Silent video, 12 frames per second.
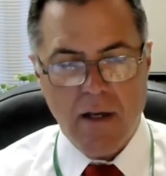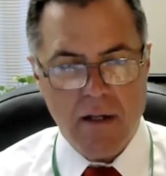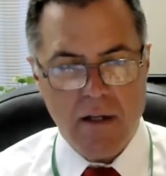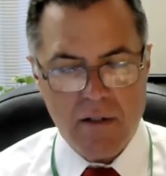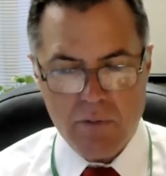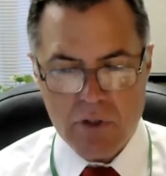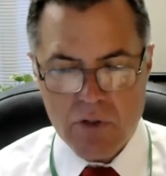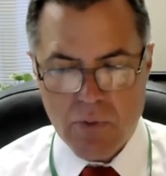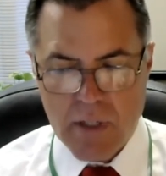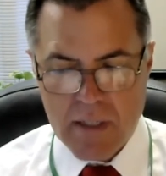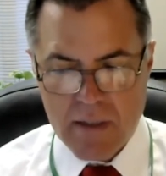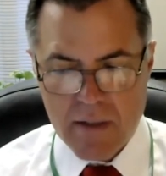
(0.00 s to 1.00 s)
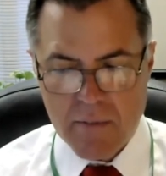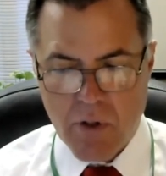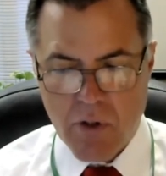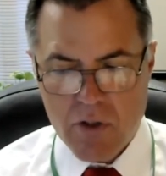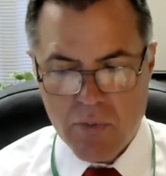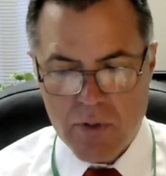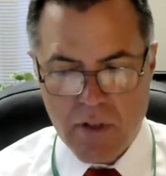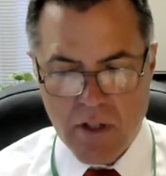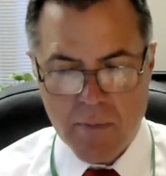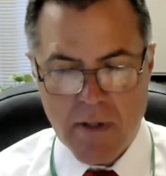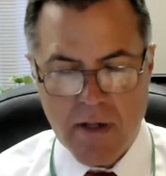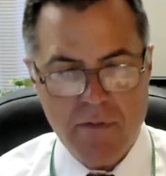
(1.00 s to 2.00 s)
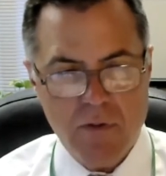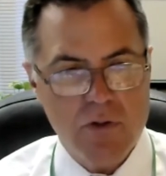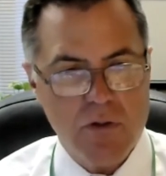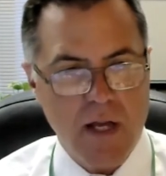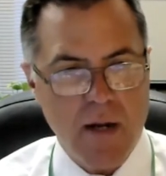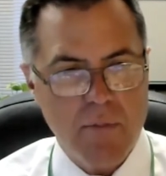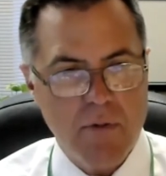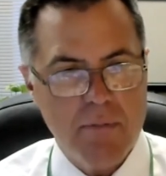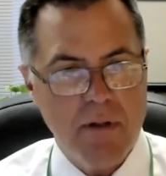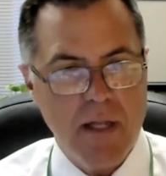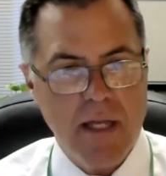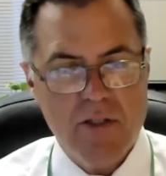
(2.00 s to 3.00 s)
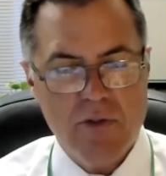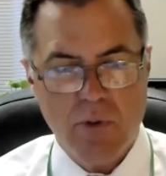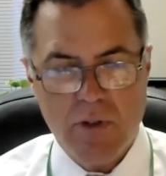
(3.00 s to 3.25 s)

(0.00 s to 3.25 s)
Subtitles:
At a retreat in March, we talked about future library plans,